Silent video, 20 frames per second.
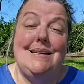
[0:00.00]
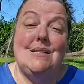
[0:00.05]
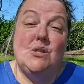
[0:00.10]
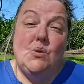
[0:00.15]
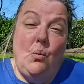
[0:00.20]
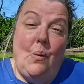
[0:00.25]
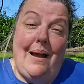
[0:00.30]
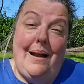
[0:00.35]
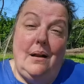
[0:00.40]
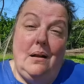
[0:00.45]
a
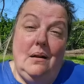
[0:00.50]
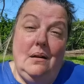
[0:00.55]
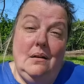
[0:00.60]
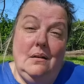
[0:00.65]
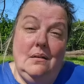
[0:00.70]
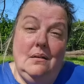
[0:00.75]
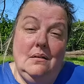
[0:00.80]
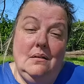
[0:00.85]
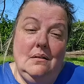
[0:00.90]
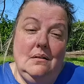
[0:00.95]
sweater
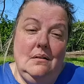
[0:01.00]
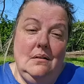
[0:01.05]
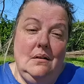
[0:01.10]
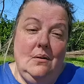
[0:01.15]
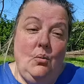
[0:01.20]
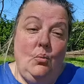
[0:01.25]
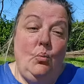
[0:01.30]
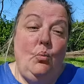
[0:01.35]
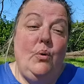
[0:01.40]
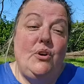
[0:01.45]

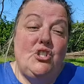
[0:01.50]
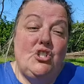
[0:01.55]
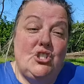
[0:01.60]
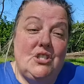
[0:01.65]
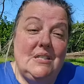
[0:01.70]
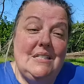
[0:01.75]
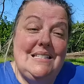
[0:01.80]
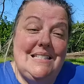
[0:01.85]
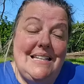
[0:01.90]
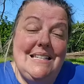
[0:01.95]
which
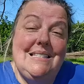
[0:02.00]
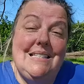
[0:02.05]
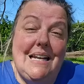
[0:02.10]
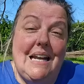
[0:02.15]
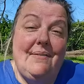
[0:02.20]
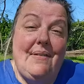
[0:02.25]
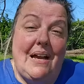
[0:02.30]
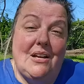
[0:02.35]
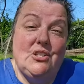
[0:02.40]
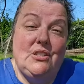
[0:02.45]
since then
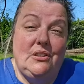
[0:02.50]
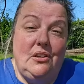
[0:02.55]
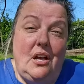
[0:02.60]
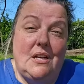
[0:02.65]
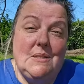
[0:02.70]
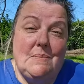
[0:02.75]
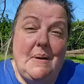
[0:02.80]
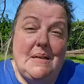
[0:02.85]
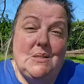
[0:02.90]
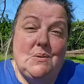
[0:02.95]
I've actually
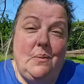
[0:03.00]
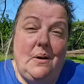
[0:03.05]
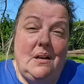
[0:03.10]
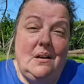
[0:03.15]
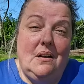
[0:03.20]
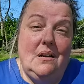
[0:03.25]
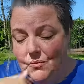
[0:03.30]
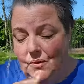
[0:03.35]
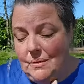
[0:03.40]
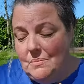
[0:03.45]
lost my
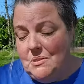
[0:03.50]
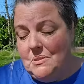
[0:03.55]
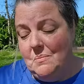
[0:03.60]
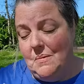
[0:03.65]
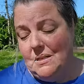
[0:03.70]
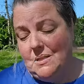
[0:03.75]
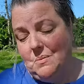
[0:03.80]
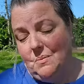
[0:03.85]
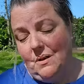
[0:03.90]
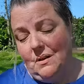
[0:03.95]
sweater, ripped
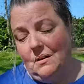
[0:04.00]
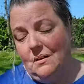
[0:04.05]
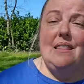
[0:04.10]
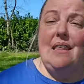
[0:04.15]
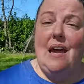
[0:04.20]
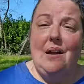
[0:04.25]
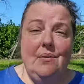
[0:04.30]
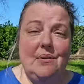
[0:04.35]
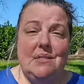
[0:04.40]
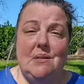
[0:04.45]
my sweater.
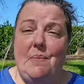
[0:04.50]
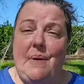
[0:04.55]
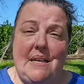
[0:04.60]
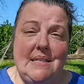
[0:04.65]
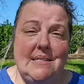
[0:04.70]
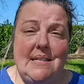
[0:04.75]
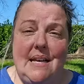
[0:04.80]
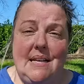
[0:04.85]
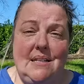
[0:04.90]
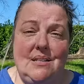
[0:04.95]
that was the
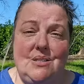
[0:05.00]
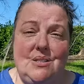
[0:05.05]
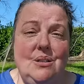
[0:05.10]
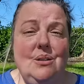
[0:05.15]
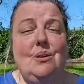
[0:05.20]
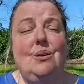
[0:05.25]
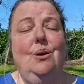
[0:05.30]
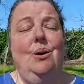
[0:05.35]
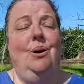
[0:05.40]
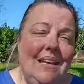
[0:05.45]
best I could
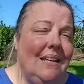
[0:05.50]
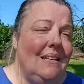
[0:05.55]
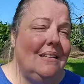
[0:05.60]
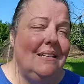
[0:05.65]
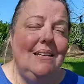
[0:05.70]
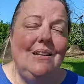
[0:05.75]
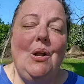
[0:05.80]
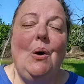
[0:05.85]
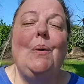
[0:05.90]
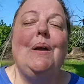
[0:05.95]
do. It,
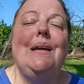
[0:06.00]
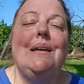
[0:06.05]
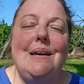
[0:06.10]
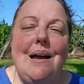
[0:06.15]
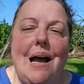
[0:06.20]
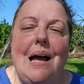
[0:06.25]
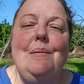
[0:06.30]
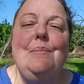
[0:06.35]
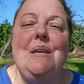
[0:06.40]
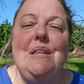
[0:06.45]
you know, it
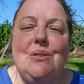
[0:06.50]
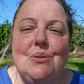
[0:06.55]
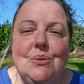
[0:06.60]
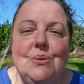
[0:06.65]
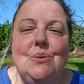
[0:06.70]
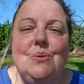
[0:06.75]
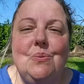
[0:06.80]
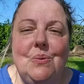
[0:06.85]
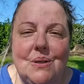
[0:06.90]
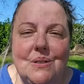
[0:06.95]
got me
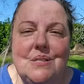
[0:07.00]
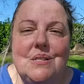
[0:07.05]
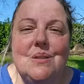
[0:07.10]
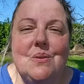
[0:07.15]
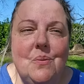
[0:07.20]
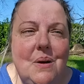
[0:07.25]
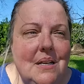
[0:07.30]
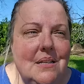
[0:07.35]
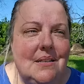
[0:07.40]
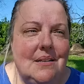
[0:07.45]
through the worst of
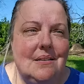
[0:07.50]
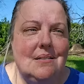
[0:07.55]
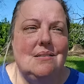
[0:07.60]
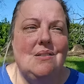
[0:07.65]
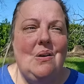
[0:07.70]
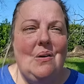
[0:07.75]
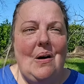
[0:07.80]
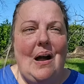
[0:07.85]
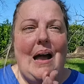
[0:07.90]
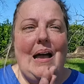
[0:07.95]
the winter.
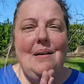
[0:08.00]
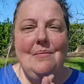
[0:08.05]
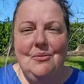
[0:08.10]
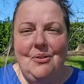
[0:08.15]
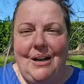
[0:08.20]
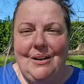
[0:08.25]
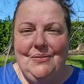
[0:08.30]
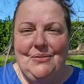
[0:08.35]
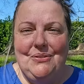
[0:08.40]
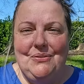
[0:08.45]
So I am
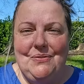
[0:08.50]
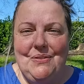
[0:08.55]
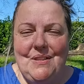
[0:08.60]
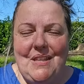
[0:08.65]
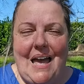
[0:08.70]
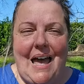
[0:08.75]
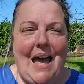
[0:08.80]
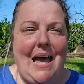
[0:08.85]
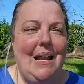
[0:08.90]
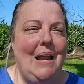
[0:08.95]
grateful for
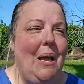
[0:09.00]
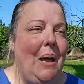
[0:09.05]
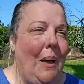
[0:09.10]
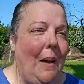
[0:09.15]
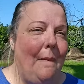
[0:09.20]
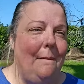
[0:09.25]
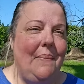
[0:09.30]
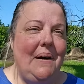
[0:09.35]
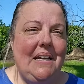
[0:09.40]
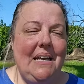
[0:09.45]
that.
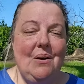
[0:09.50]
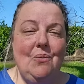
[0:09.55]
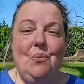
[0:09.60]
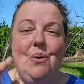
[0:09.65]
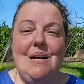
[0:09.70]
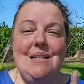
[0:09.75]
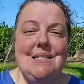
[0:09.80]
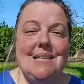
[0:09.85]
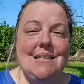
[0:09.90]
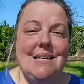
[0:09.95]
But it
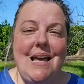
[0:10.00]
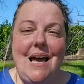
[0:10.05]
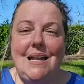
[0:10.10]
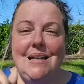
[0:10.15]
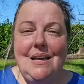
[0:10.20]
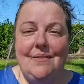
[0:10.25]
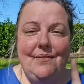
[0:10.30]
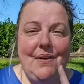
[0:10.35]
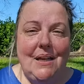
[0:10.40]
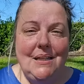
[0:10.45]
was a not
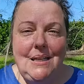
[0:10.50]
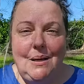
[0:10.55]
a fun